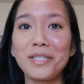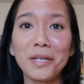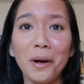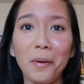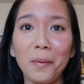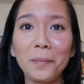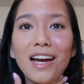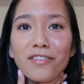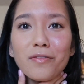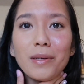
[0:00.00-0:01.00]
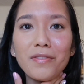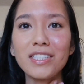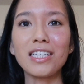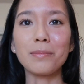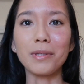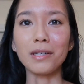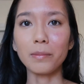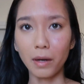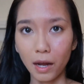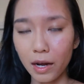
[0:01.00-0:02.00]
So half of my face has
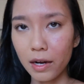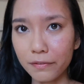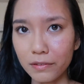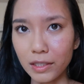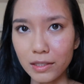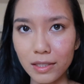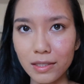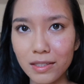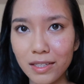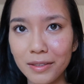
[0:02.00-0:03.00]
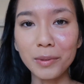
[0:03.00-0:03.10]
makeup, half doesn't.